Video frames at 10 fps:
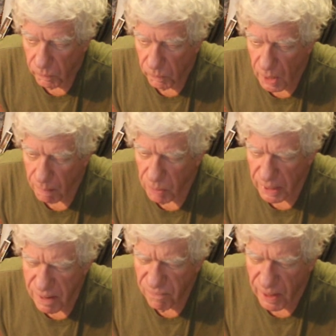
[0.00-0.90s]
I
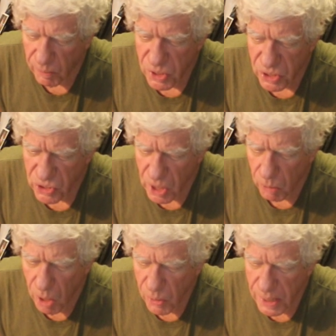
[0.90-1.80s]
believe that was a
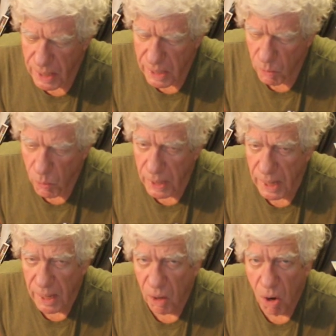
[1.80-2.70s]
solo he did when he
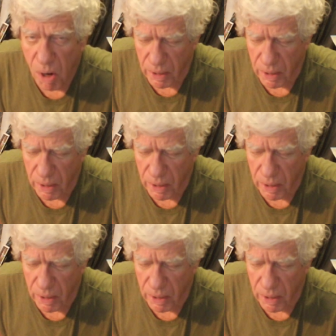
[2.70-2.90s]
had a heart